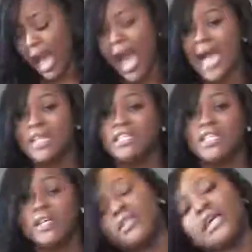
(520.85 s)
I can
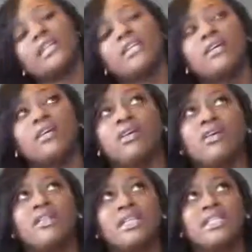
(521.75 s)
tell that the
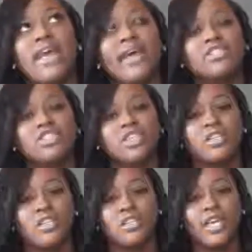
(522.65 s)
texture
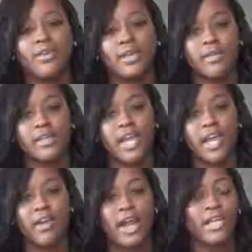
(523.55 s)
and the integrity of the
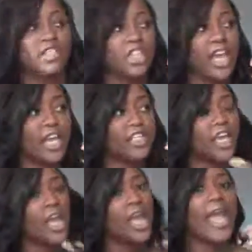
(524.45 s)
hair has changed.
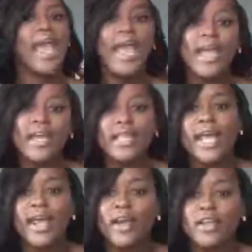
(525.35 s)
And the
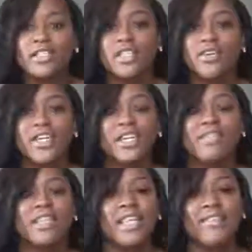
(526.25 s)
hair still didn't
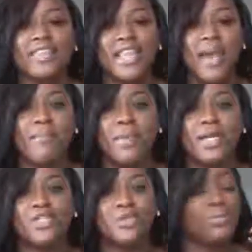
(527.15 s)
even lift that much